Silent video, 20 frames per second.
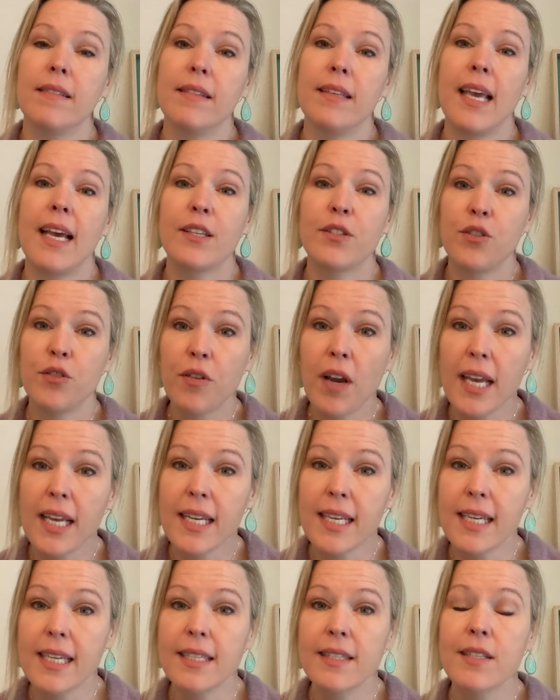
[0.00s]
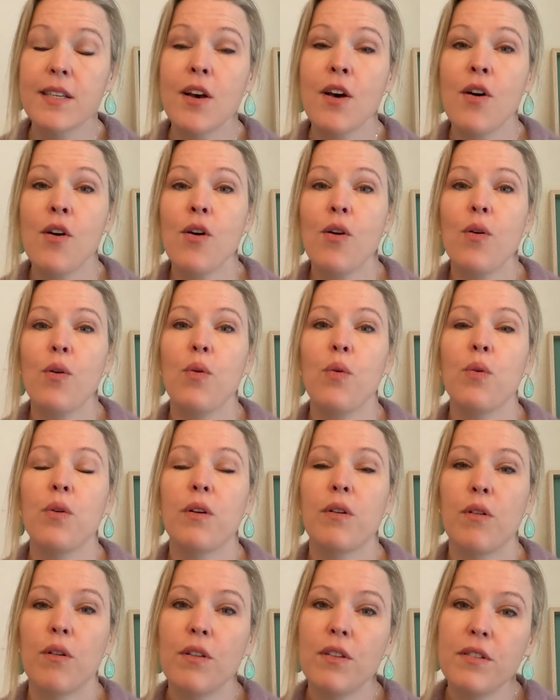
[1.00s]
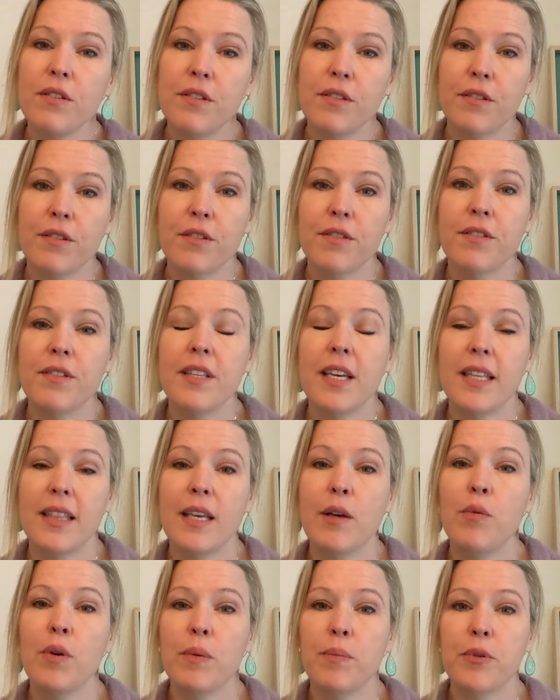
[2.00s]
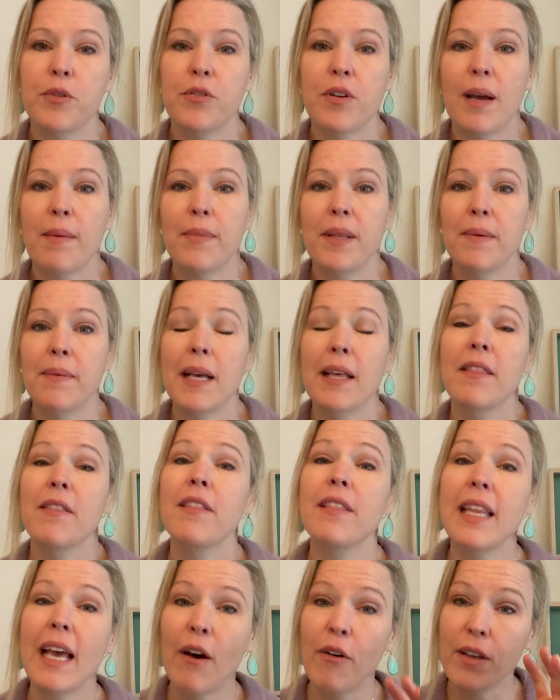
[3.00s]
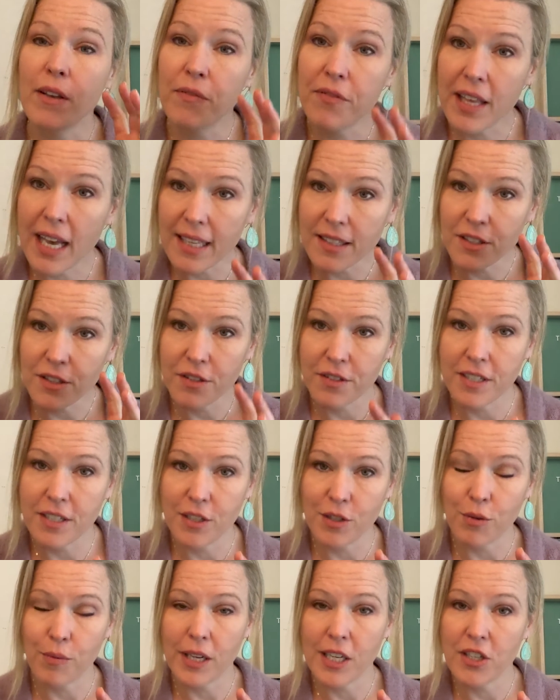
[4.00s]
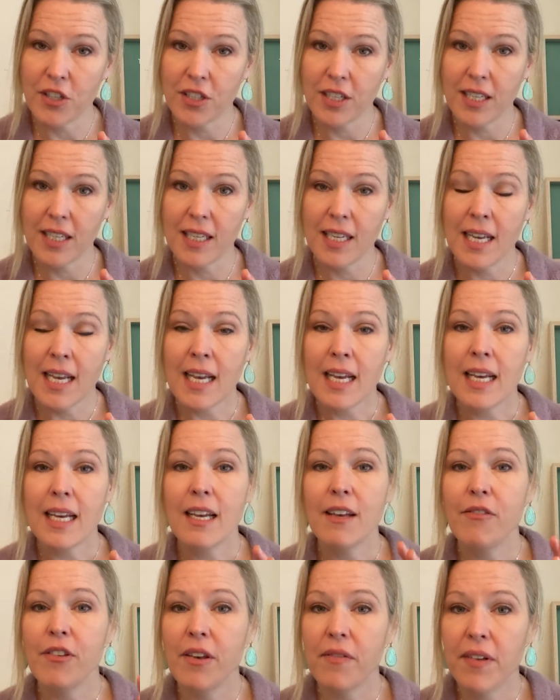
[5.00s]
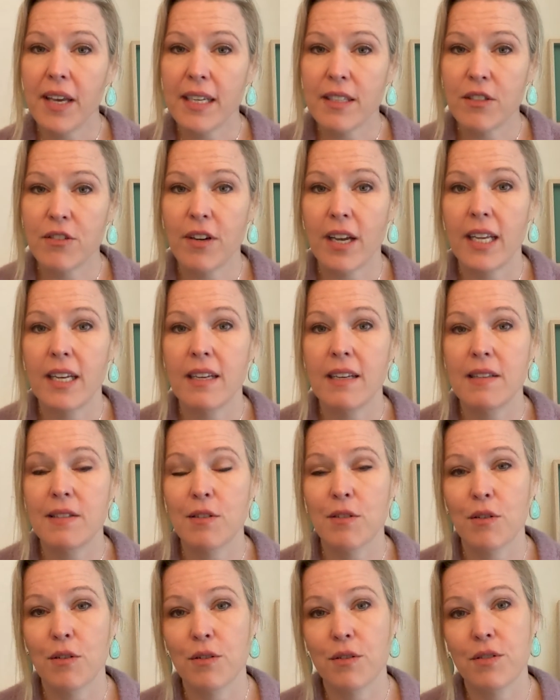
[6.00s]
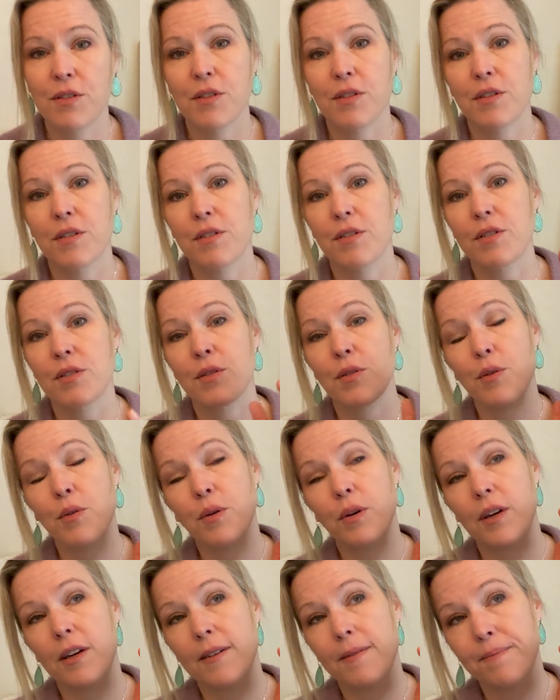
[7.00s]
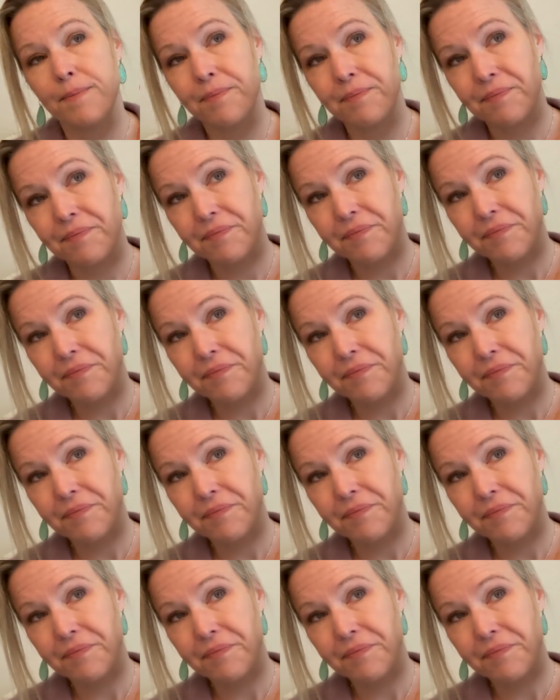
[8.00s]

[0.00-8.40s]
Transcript: gastritis or ulcers, then they will prescribe them. Now, if that's your situation, if you have gastritis or ulcers or